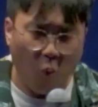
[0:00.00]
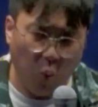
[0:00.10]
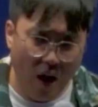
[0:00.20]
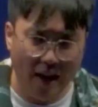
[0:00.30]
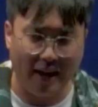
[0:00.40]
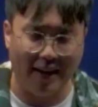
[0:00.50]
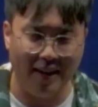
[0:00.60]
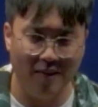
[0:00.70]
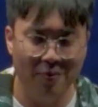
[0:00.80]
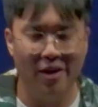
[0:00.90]
Why?
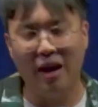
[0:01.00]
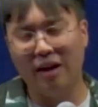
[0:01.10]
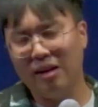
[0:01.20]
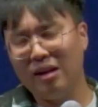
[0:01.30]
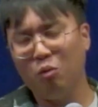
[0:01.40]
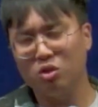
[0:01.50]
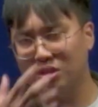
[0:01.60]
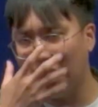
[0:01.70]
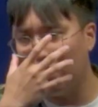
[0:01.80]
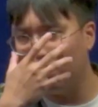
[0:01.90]
And then I was
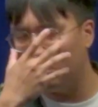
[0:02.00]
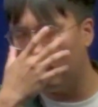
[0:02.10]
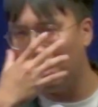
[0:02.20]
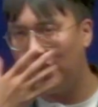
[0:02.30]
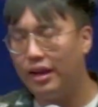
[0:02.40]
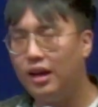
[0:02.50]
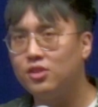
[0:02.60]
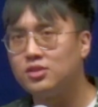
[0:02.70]
telling this leader, I asked,